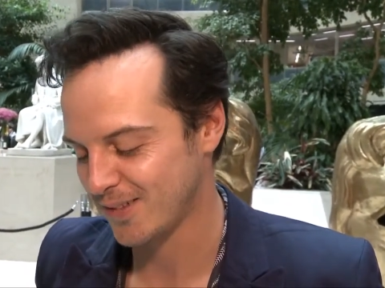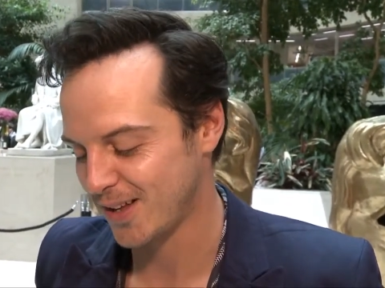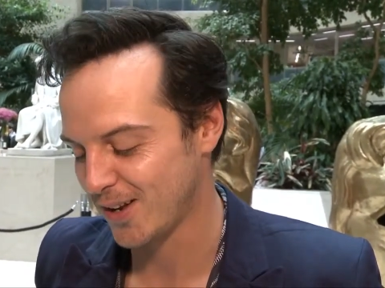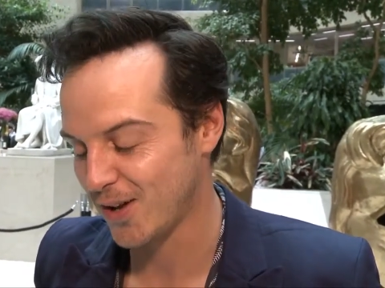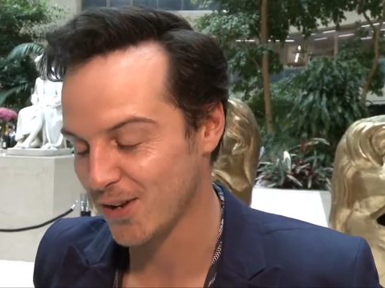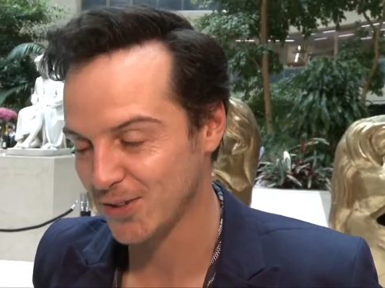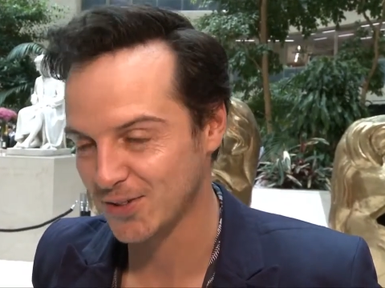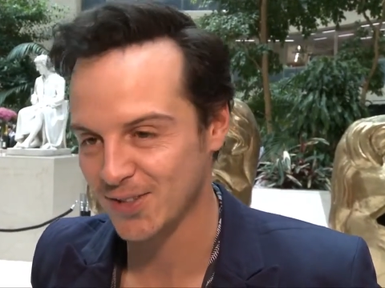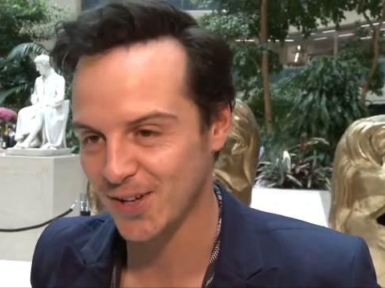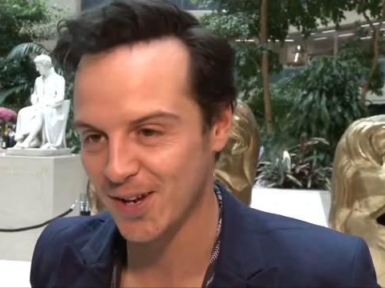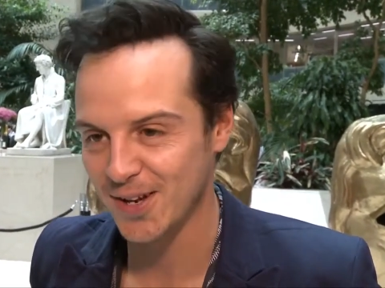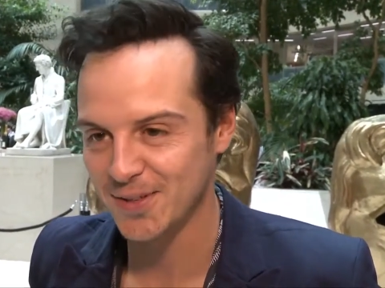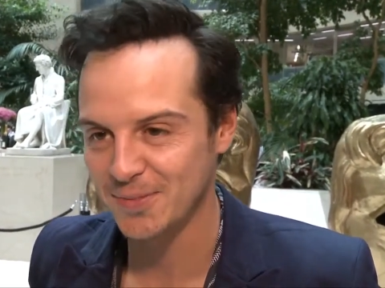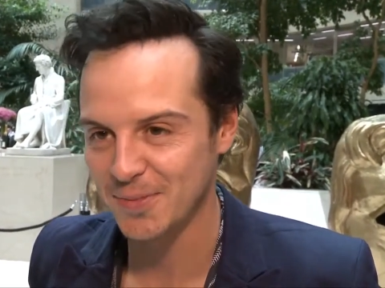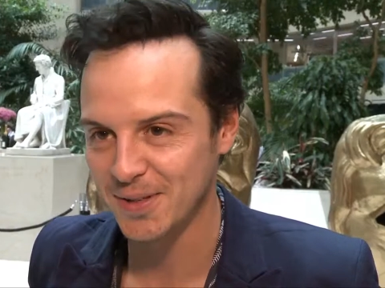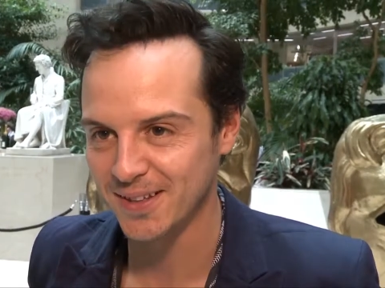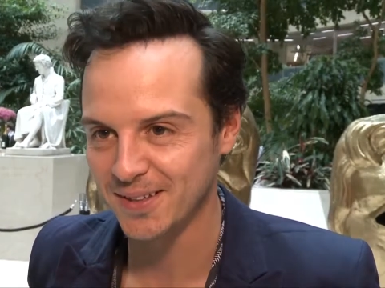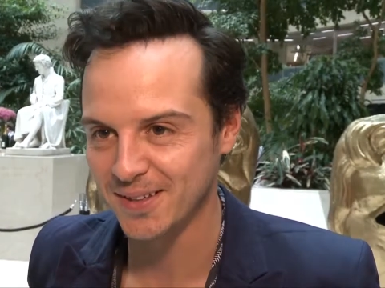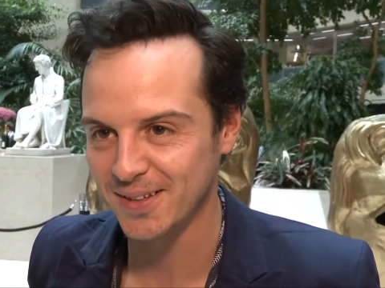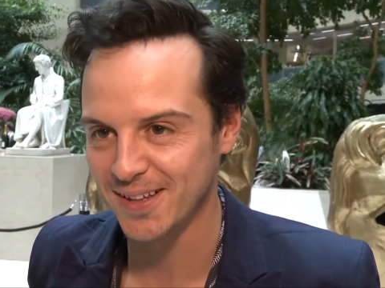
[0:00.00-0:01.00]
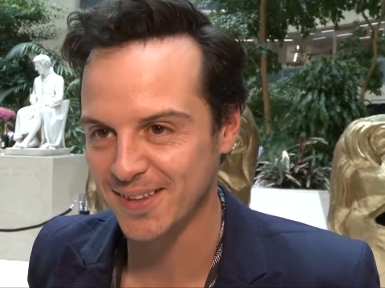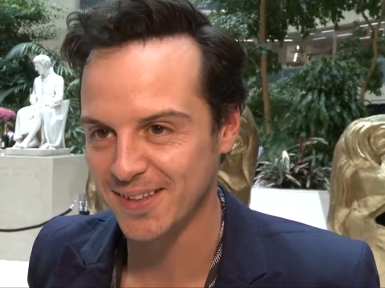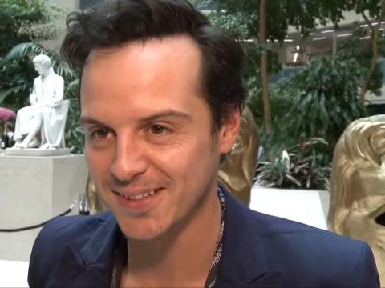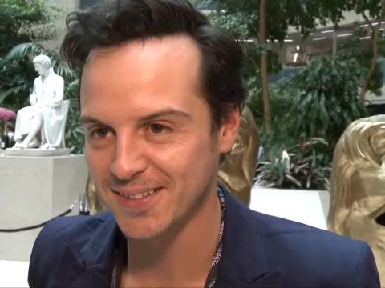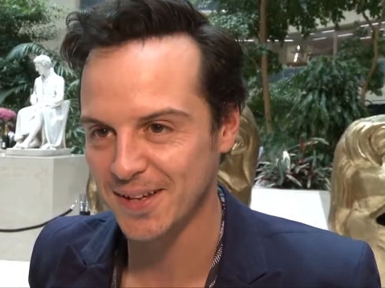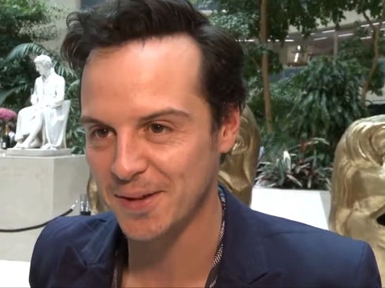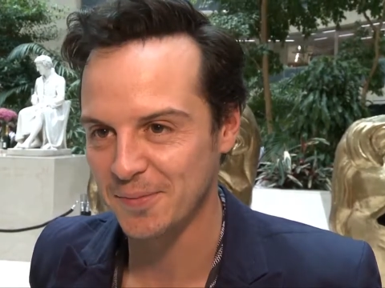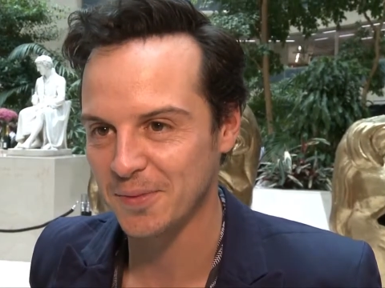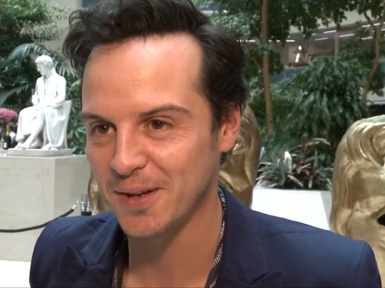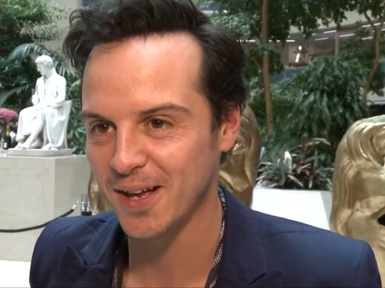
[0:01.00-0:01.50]
alongside him in the in the
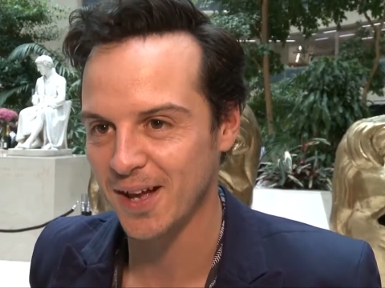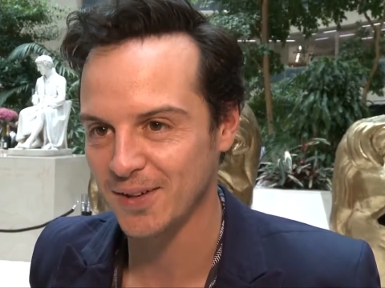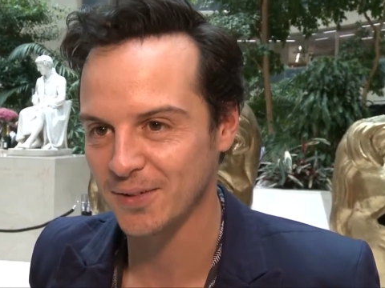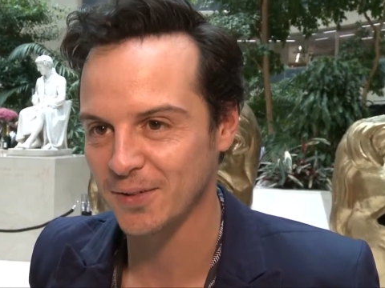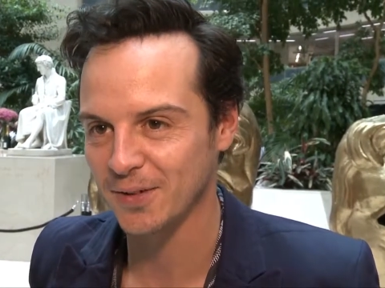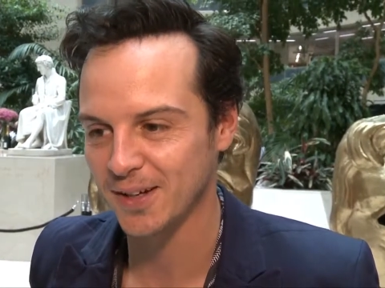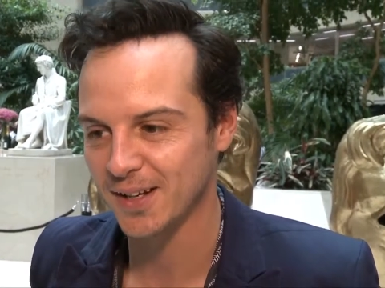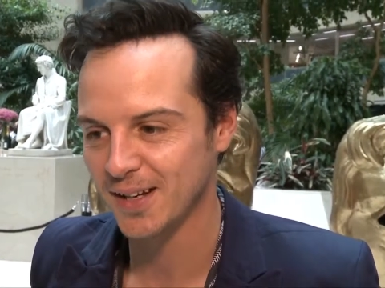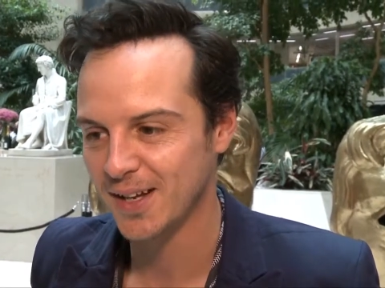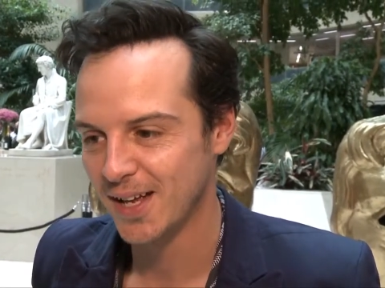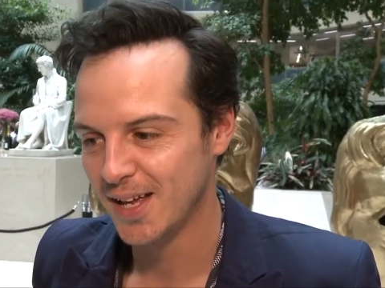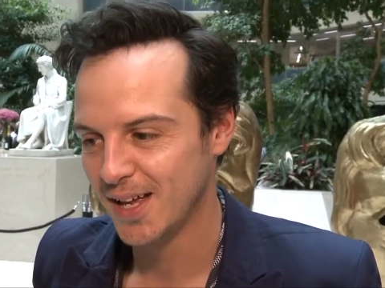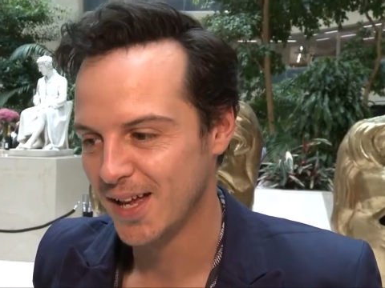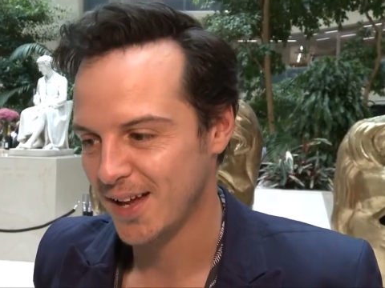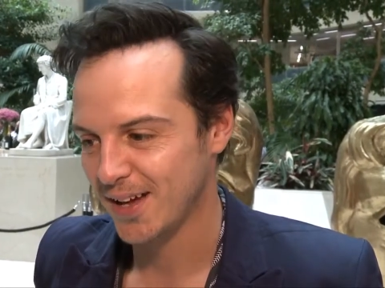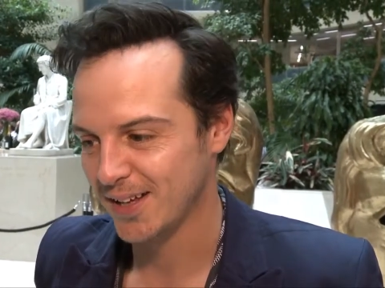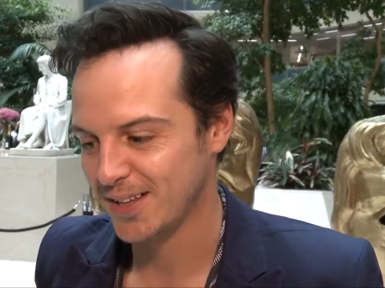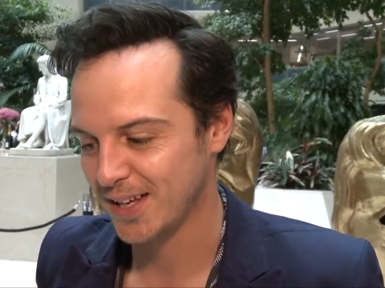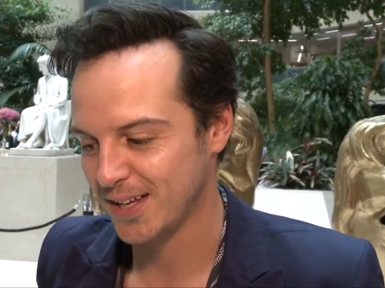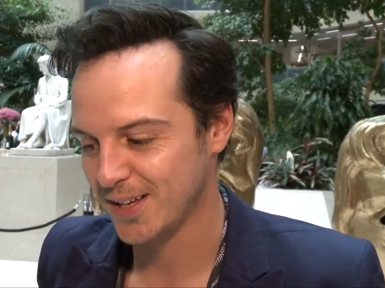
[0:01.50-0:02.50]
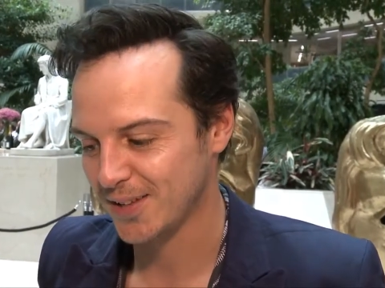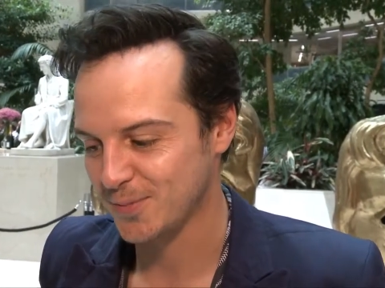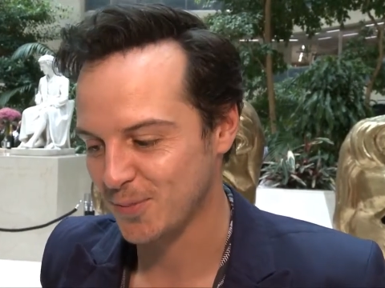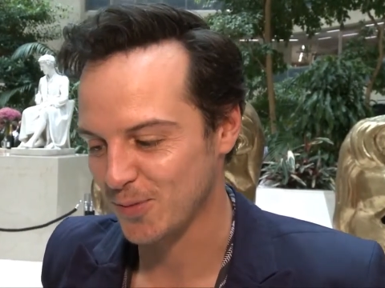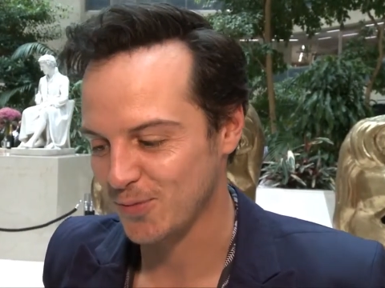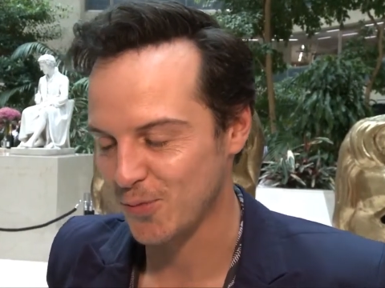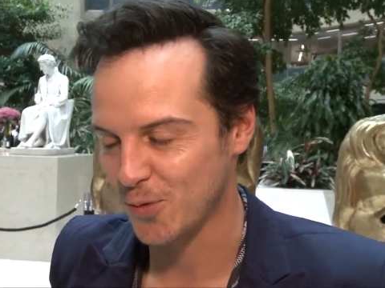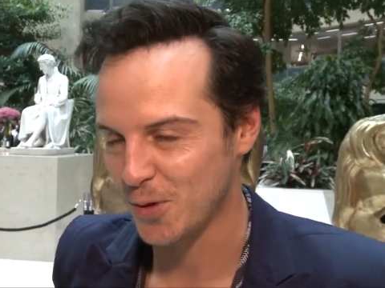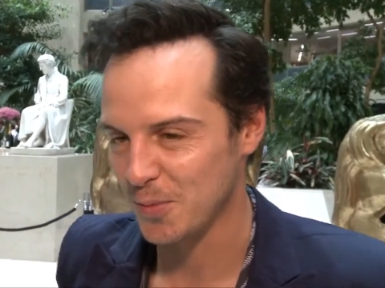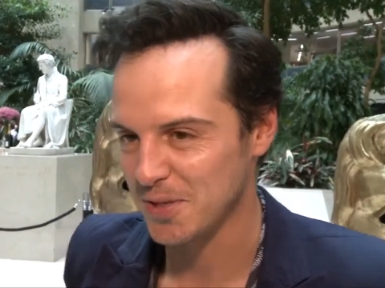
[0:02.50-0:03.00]
same category. I think his
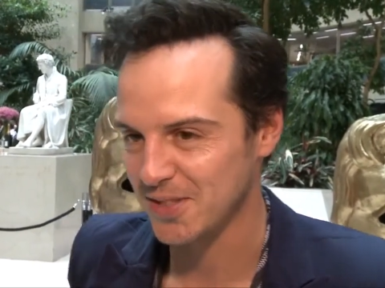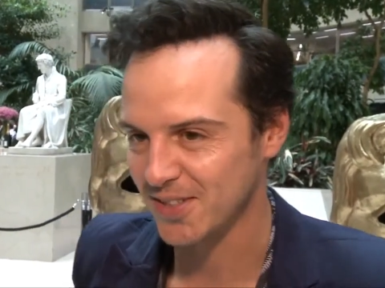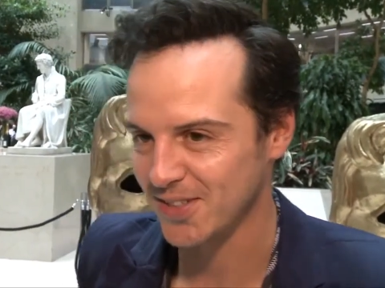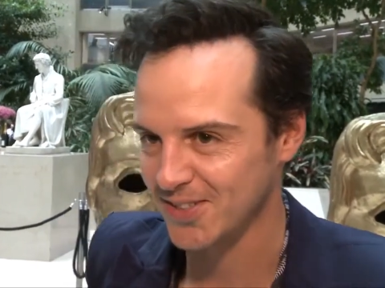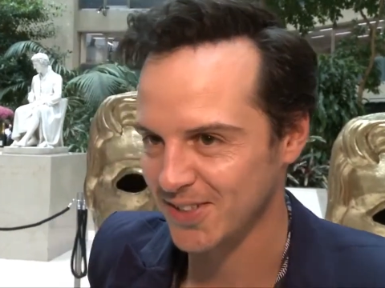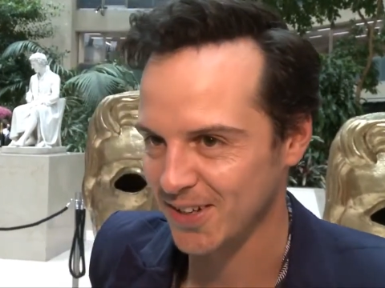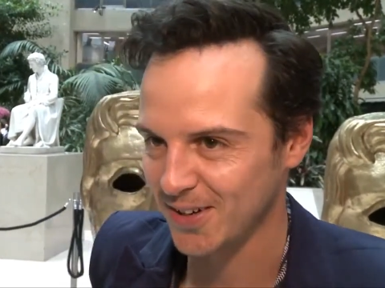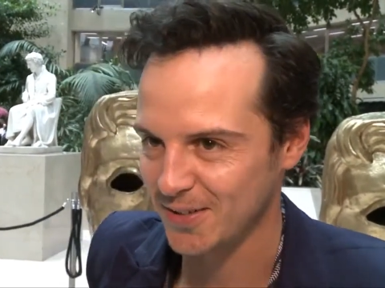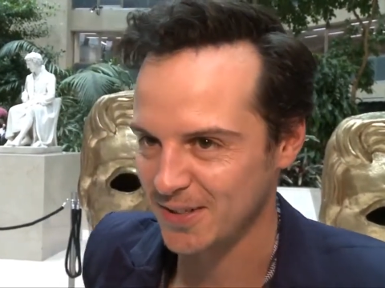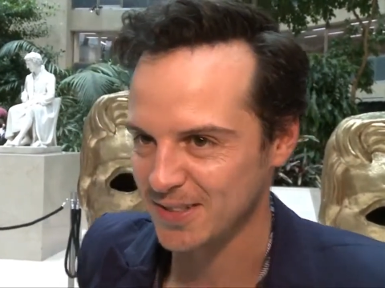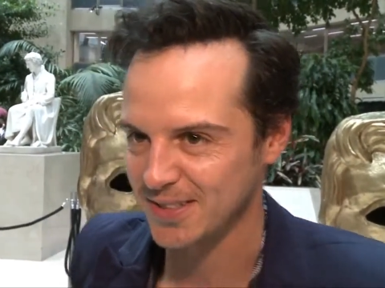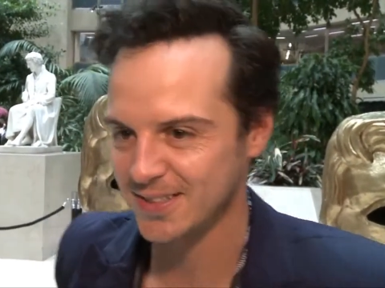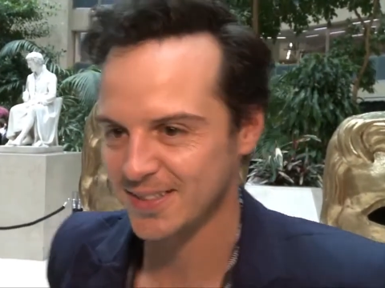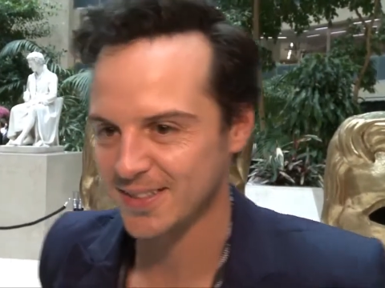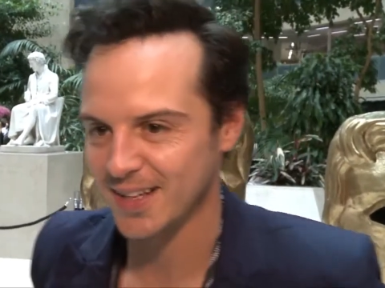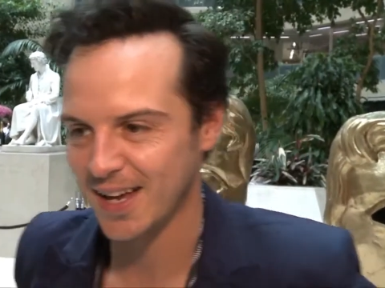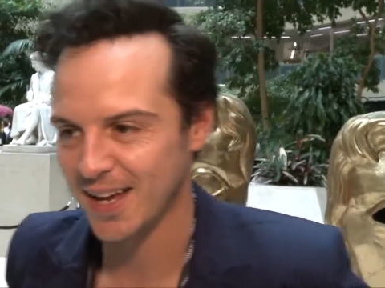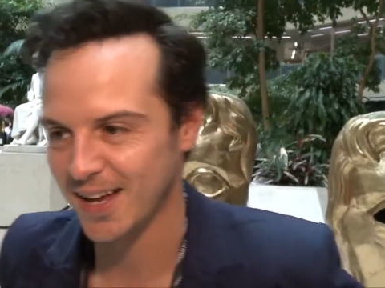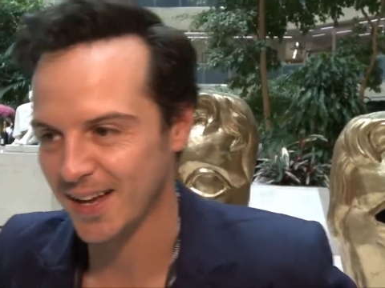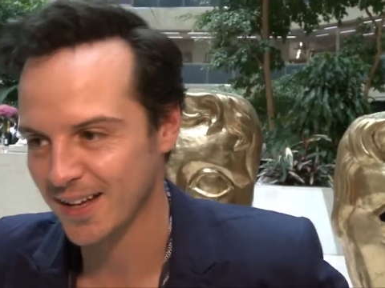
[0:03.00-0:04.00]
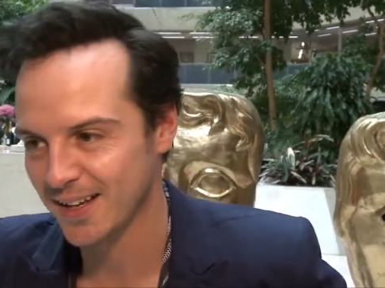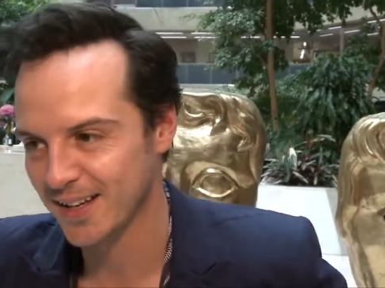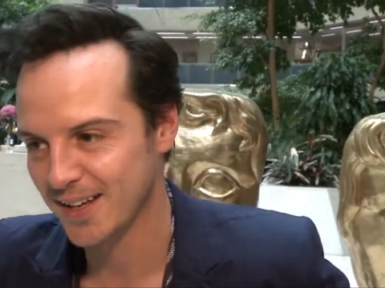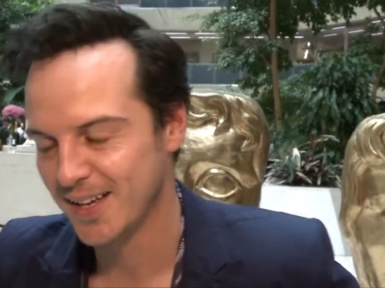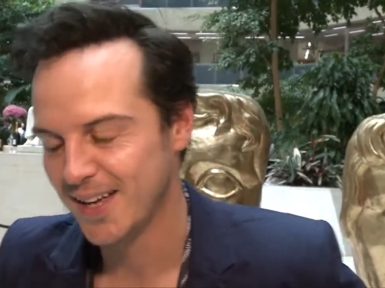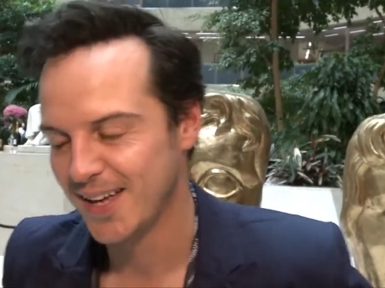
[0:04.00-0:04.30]
performance this year is, uh,